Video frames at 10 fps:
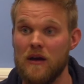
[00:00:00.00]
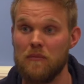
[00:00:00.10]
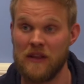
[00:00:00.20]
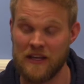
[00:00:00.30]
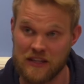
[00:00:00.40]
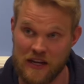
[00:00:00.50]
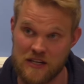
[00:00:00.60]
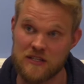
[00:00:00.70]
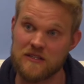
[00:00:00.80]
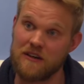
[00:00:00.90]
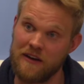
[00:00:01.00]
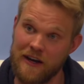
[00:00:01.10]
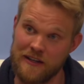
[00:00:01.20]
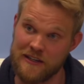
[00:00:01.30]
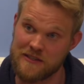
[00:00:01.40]
plantations are
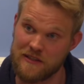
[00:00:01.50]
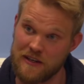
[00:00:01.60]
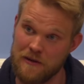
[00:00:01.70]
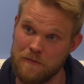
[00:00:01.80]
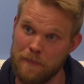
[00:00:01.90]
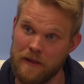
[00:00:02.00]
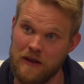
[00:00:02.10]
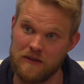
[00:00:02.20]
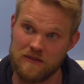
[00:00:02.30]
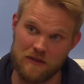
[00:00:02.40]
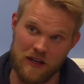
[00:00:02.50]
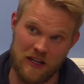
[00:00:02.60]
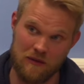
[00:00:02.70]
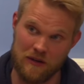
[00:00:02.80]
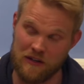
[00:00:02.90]
high density. So
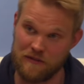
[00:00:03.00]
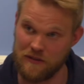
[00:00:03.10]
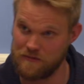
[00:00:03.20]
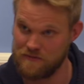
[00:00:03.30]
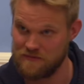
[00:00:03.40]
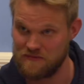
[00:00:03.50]
anywhere from